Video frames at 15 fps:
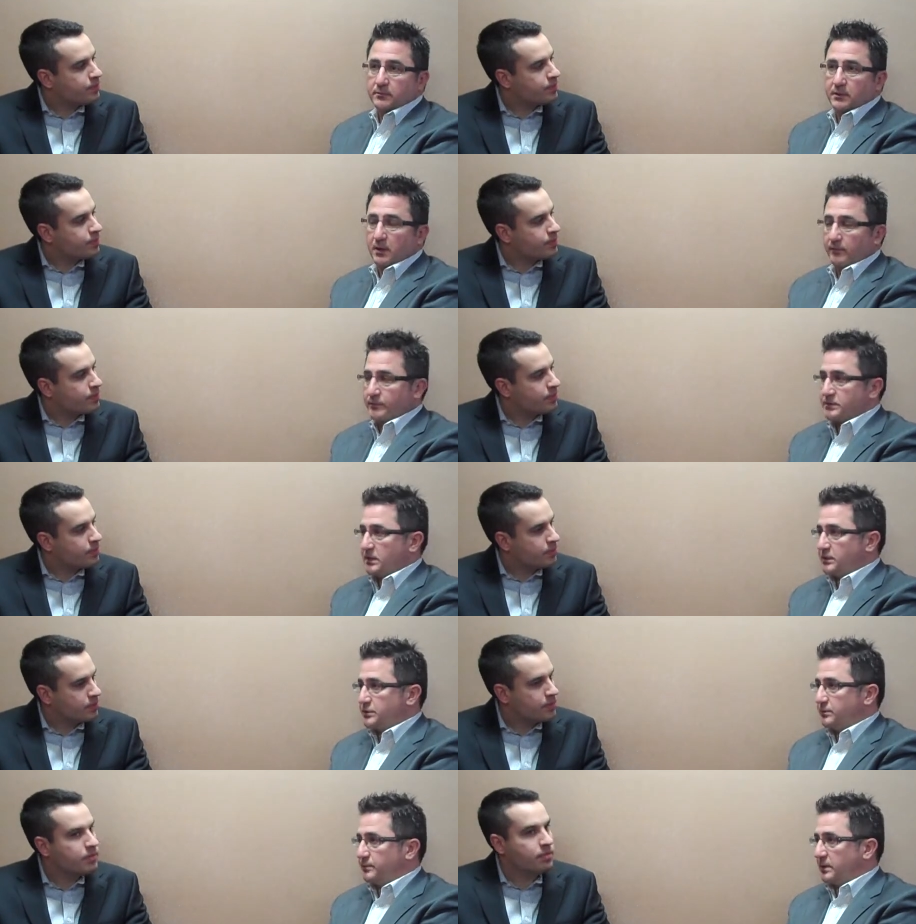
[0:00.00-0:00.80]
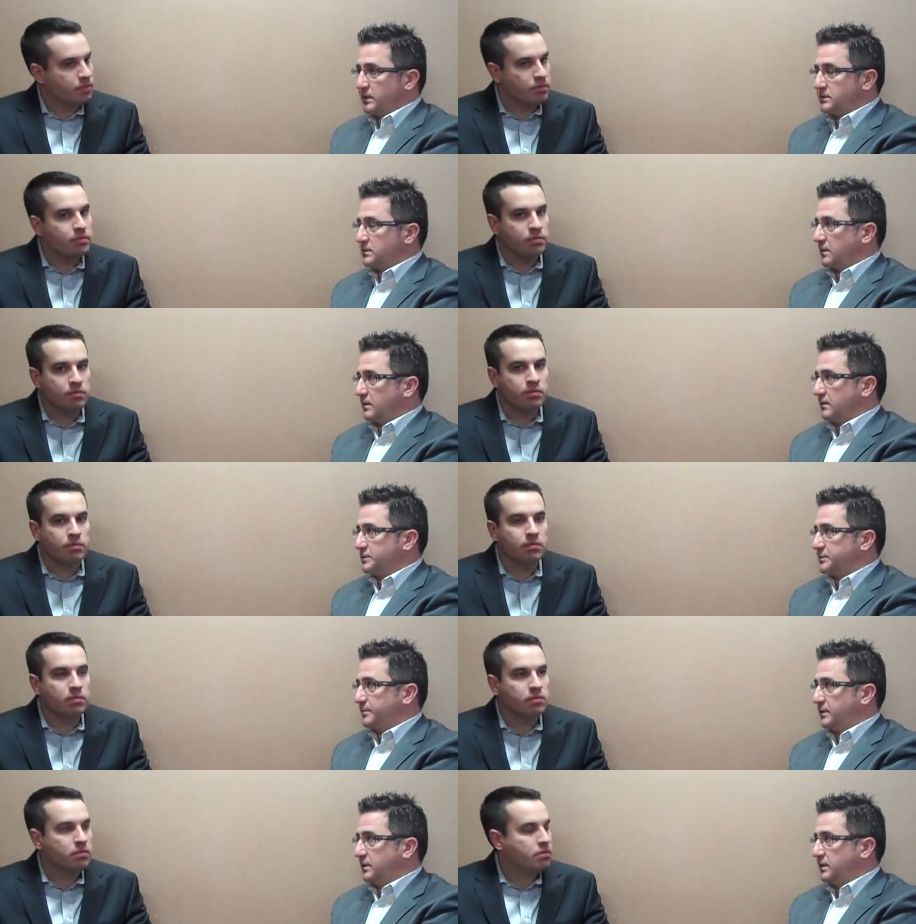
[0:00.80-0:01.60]
Speaker 1: conversation because
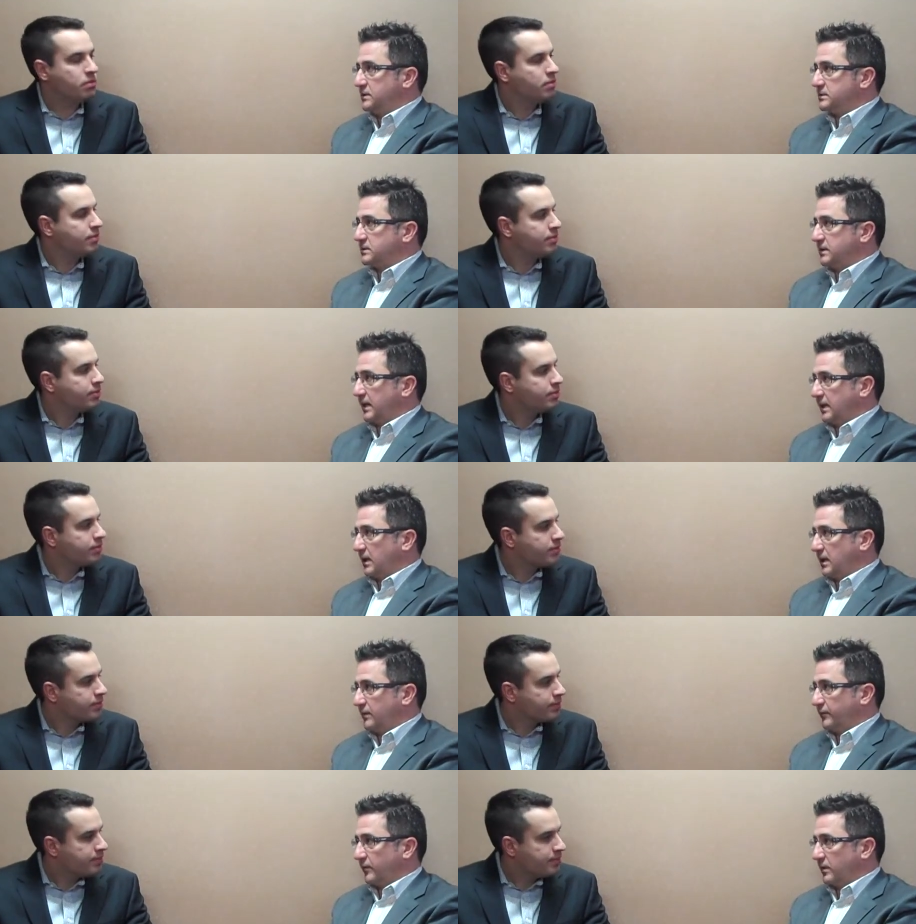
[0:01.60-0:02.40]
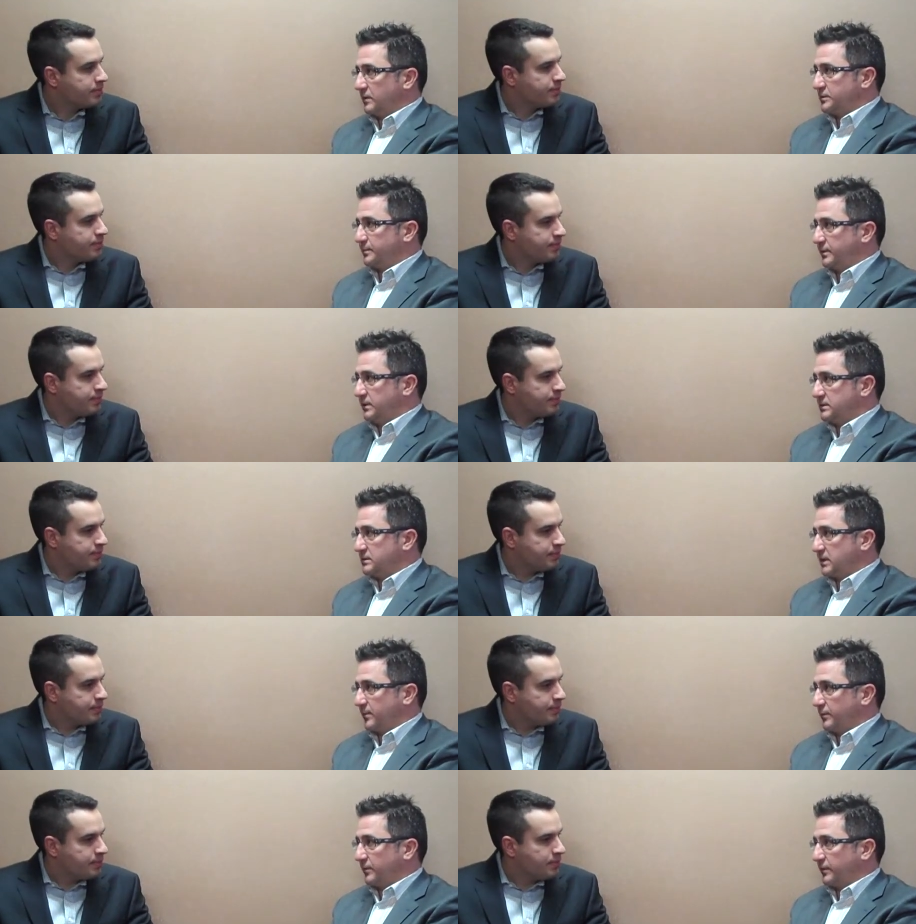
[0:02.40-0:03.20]
RSP's deadline for
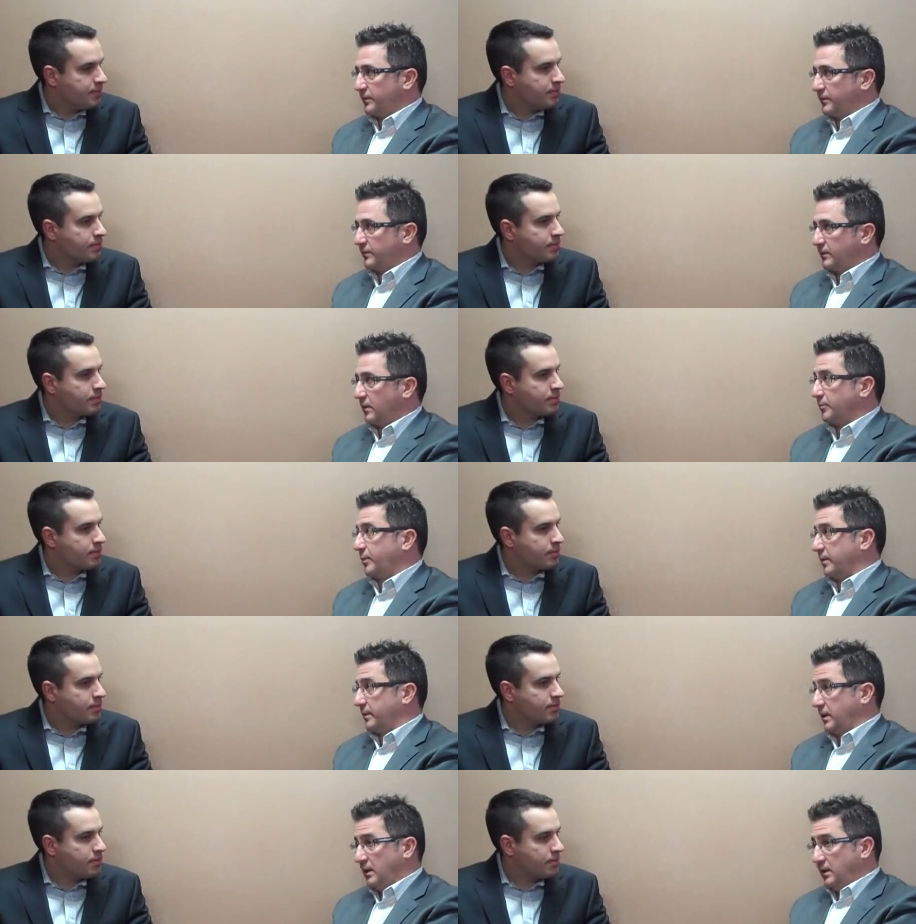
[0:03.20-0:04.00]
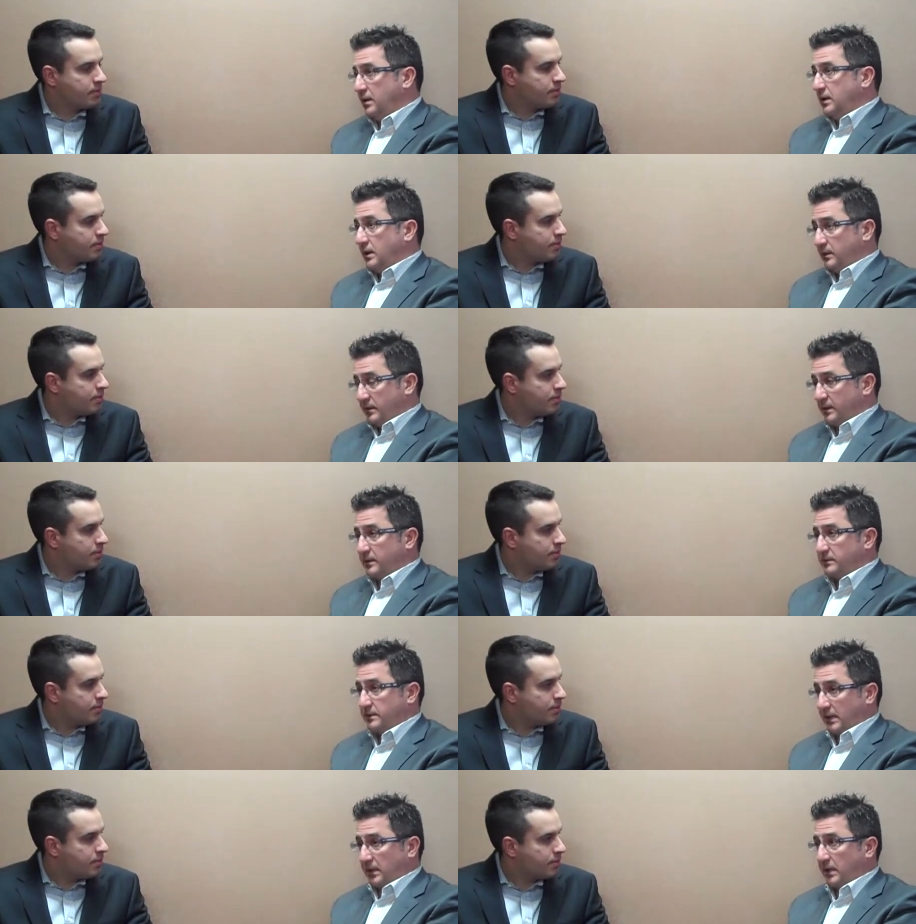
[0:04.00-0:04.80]
RSPs is April the 3rd, or pardon me,
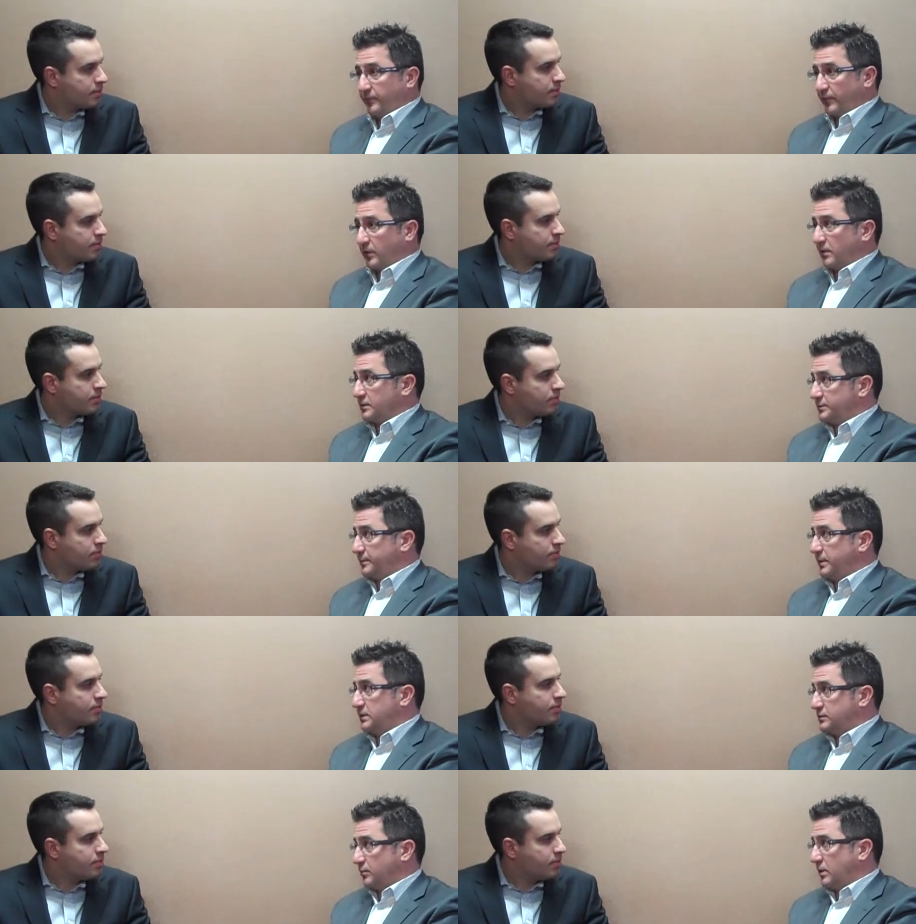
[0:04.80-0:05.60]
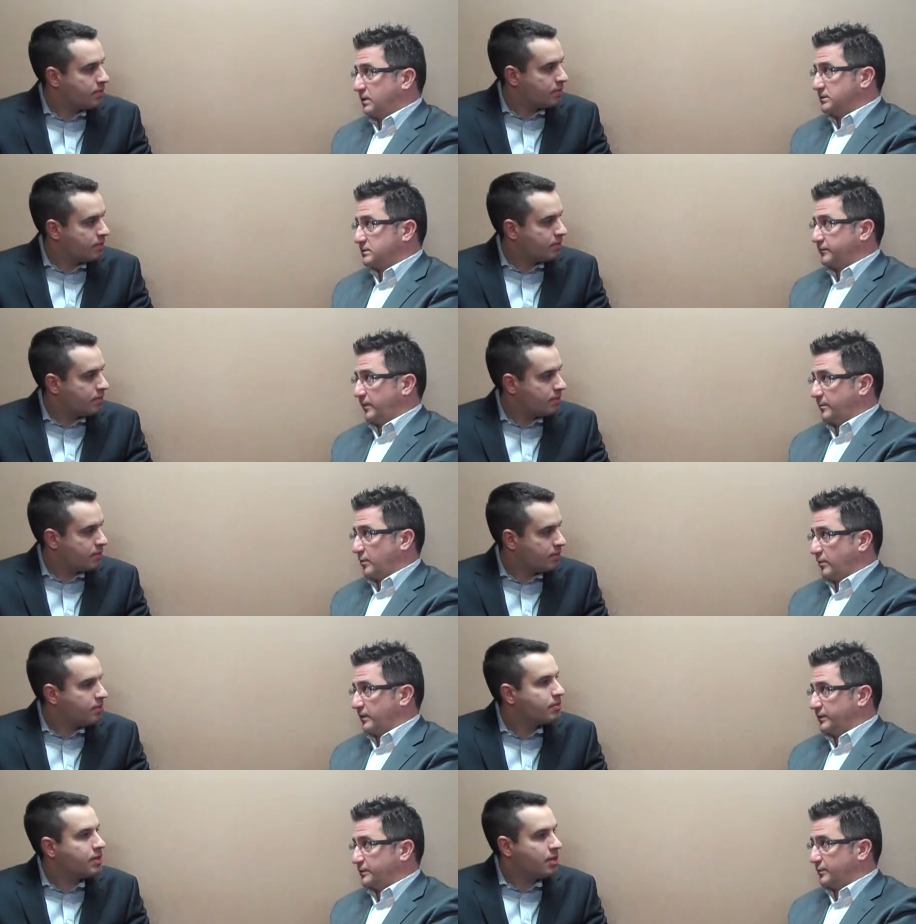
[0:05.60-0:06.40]
the deadline for RSPs was
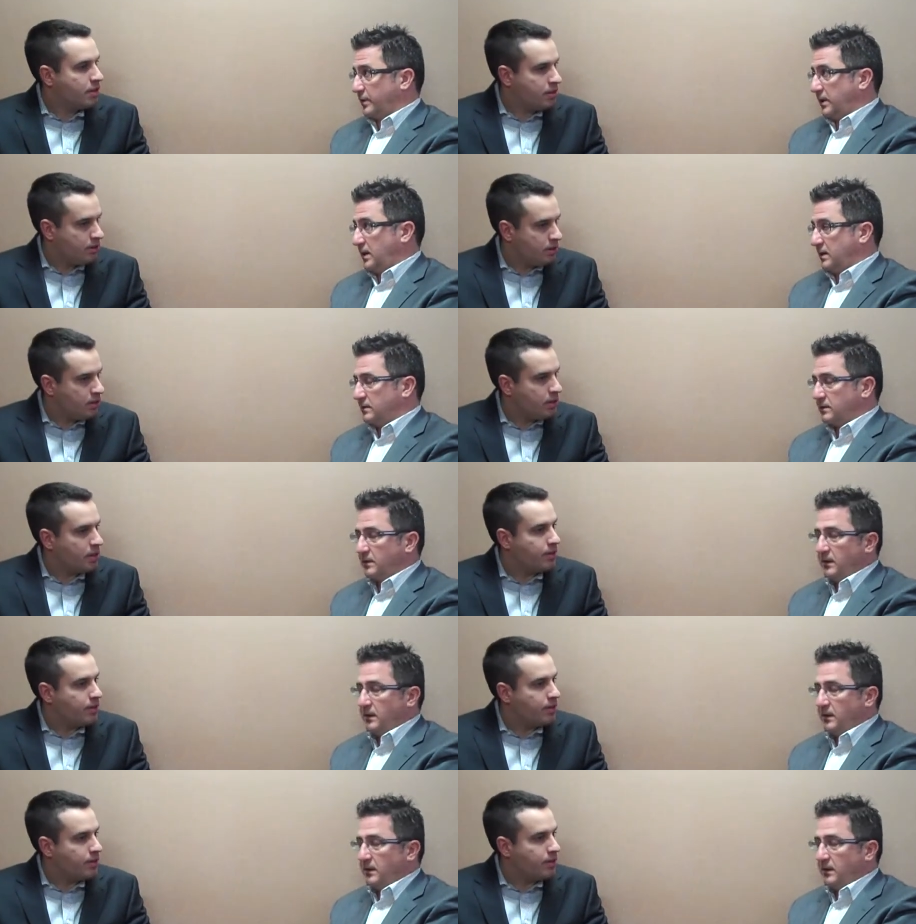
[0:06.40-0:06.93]
February the 28th.